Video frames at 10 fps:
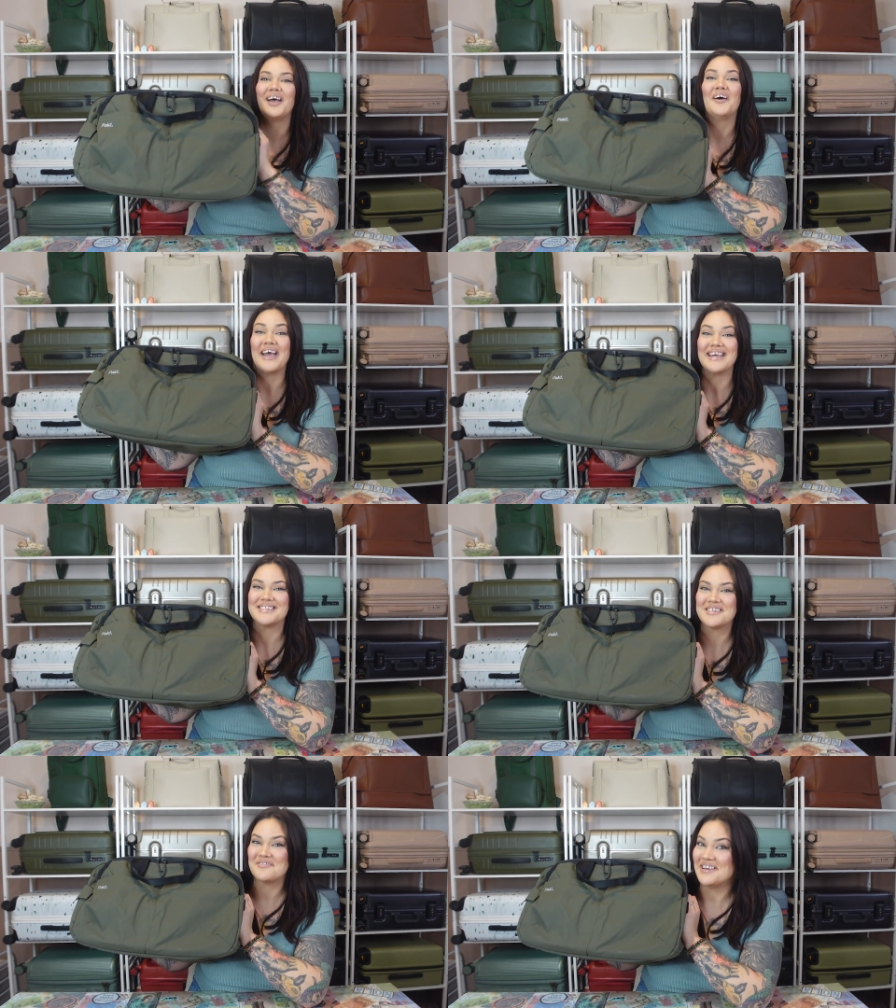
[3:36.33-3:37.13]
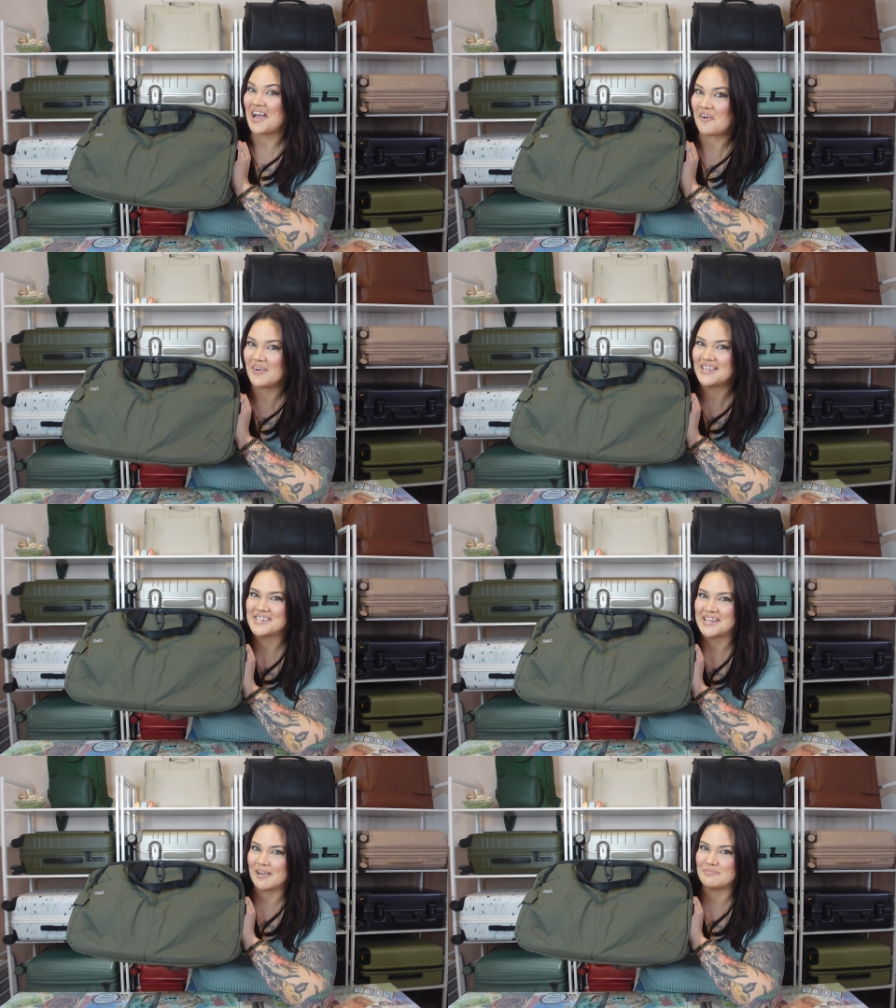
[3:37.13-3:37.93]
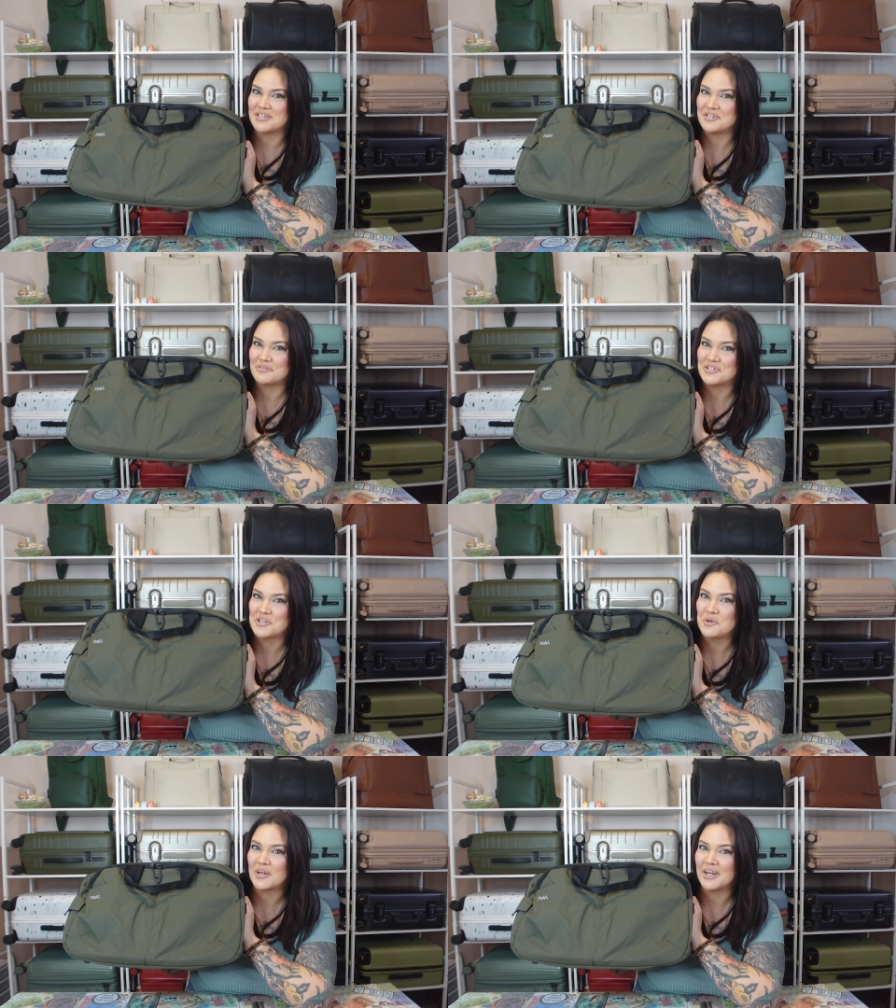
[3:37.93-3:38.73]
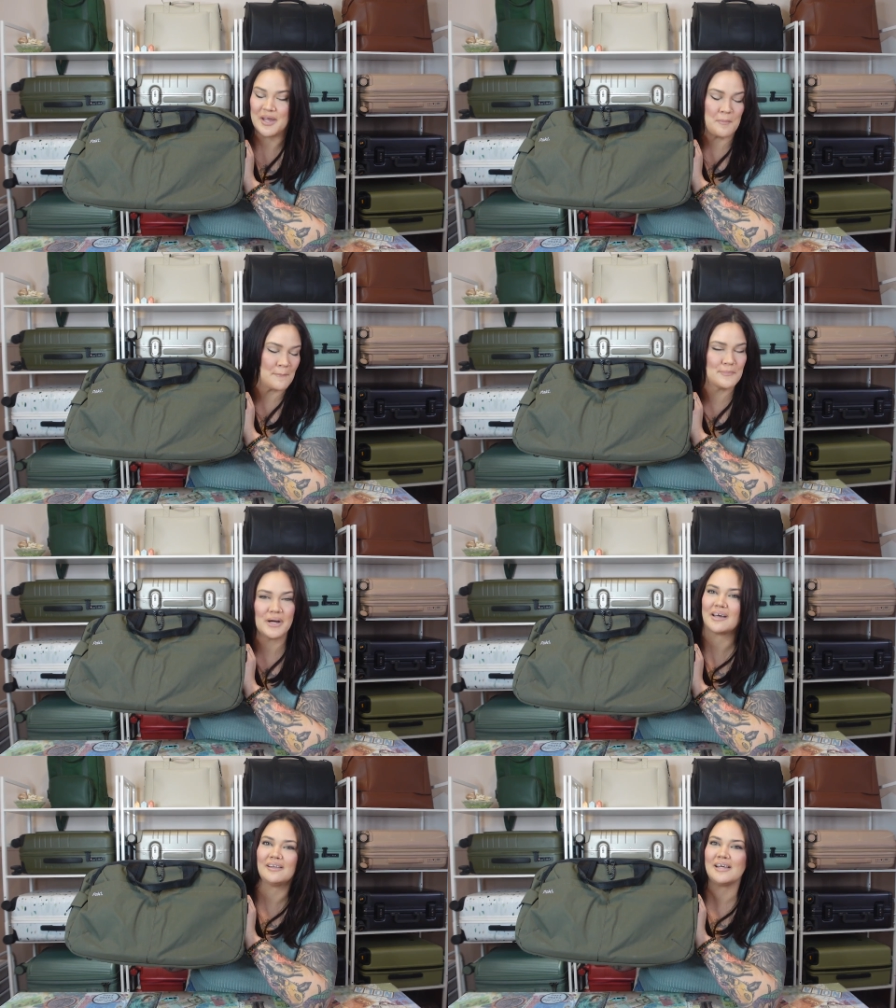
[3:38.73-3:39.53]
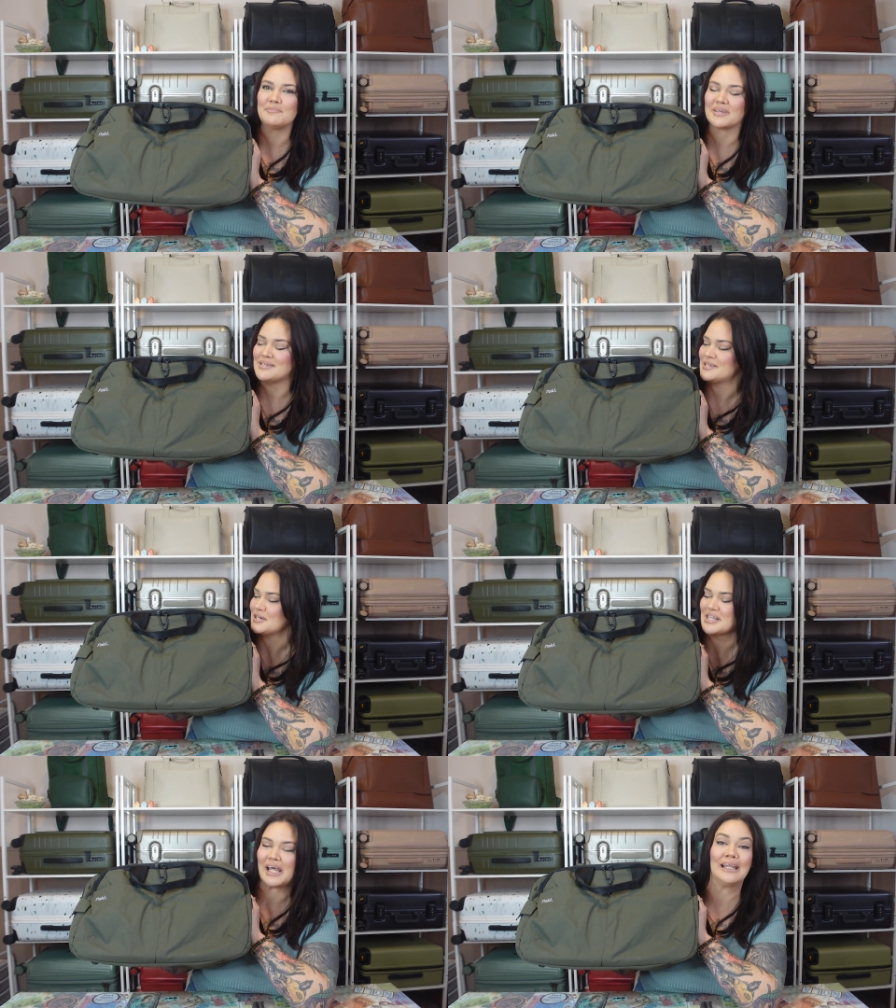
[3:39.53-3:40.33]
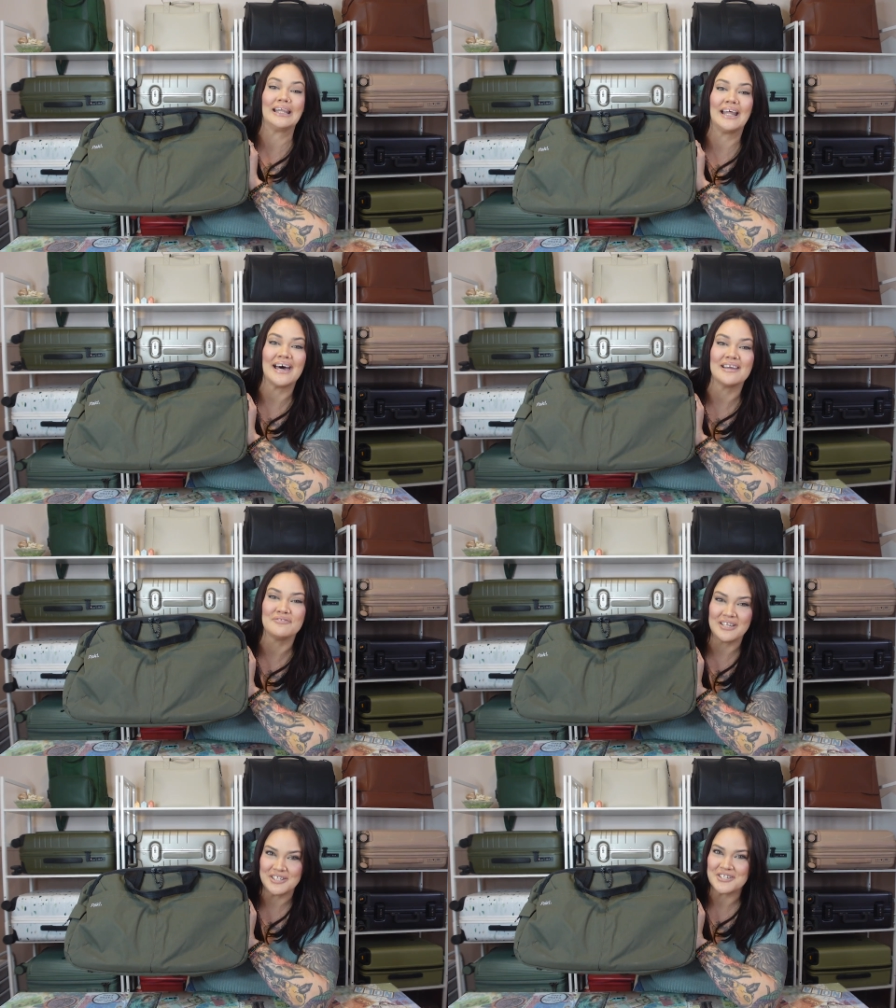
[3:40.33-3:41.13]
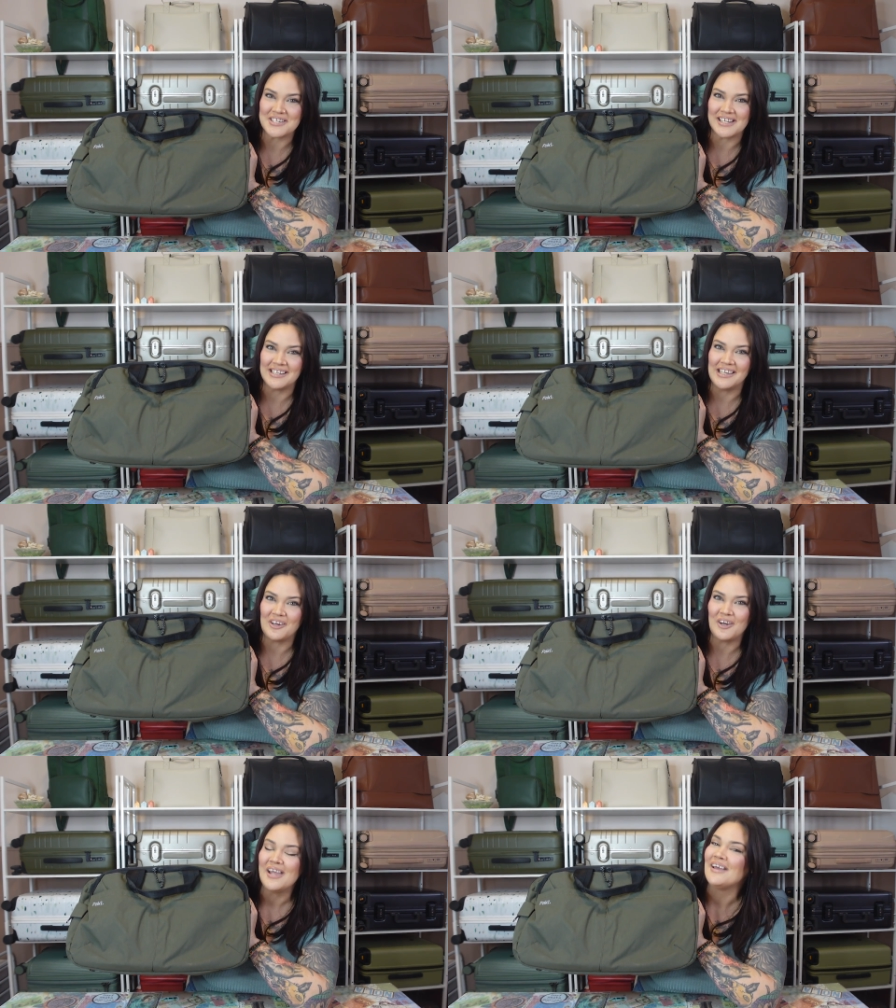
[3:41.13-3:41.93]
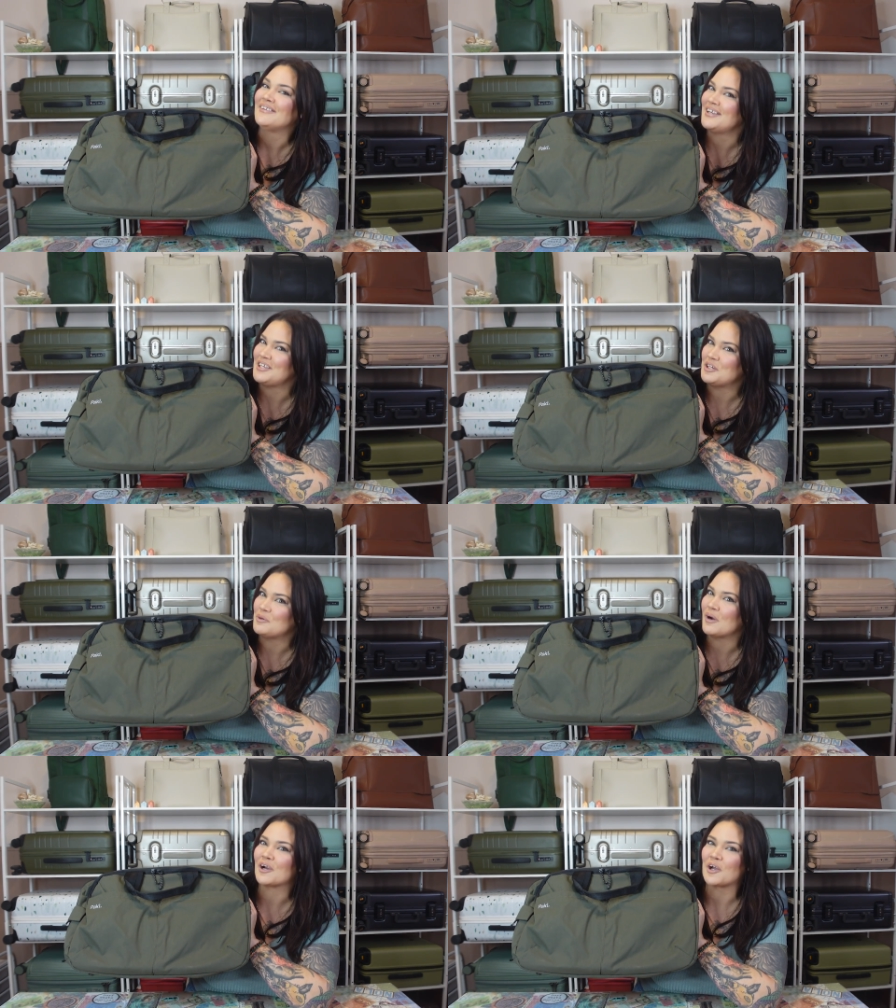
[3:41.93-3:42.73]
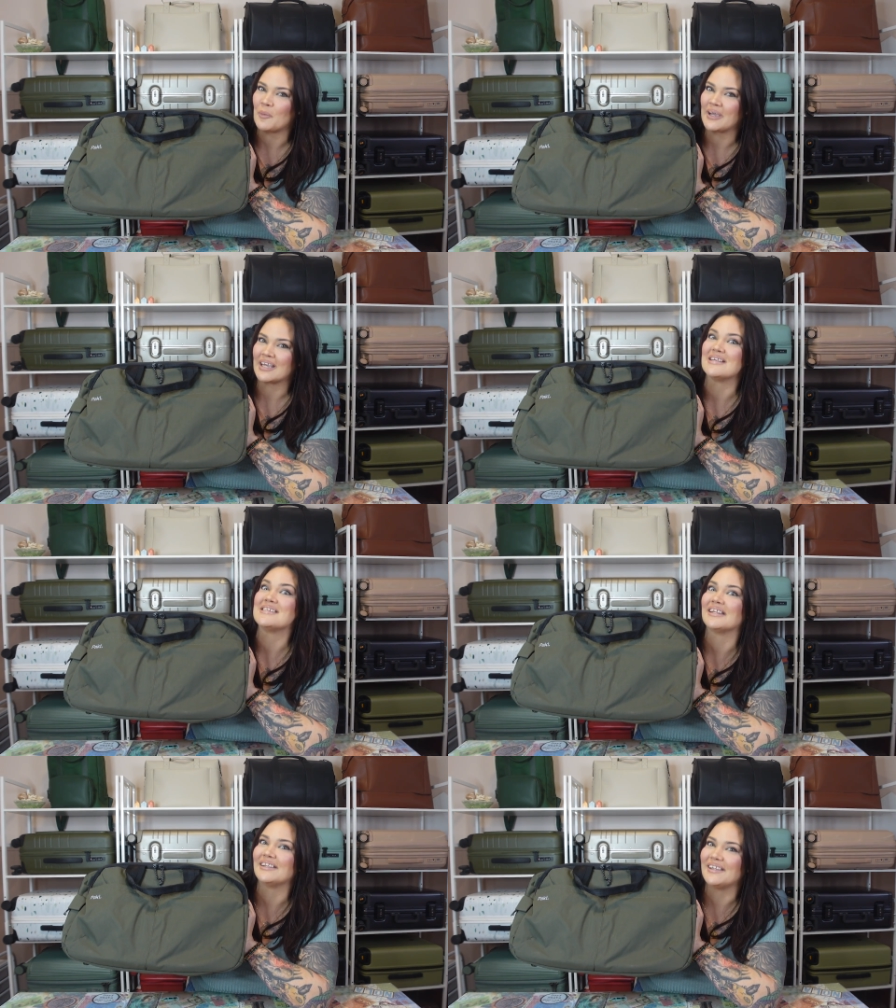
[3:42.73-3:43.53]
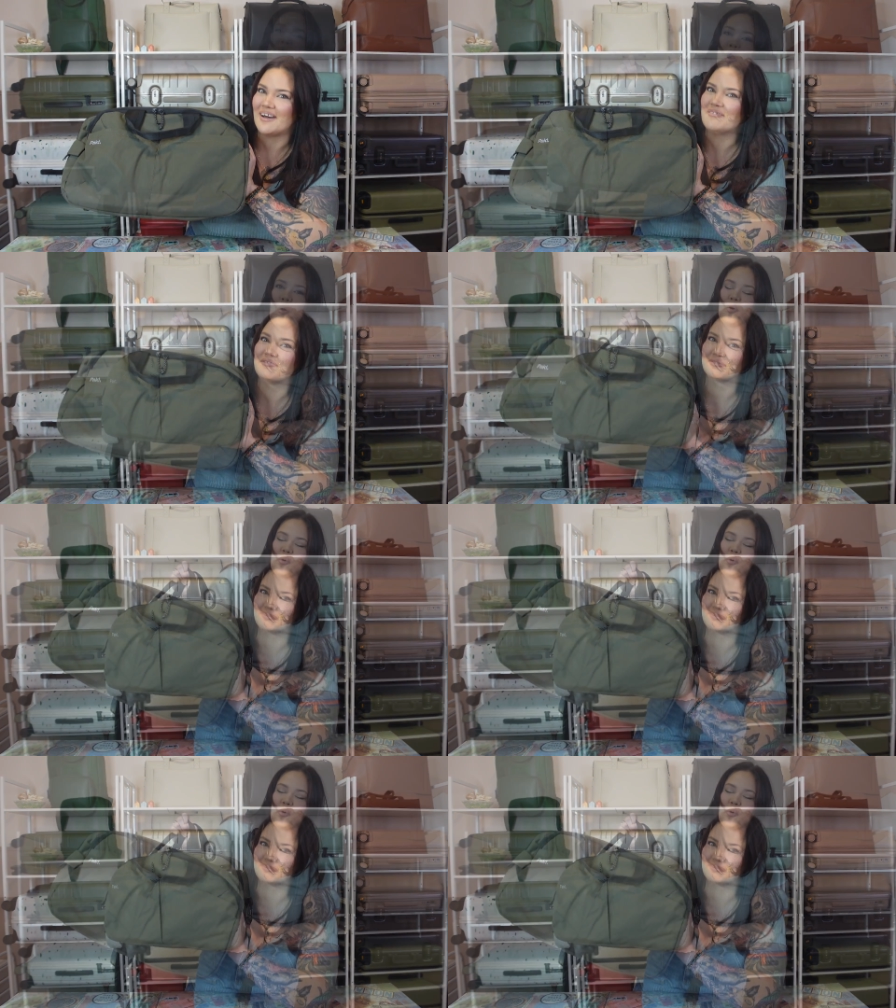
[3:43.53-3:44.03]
Okay, so now it's time to do the tour, and buckle up because there's a lot of features on here that you are going to love.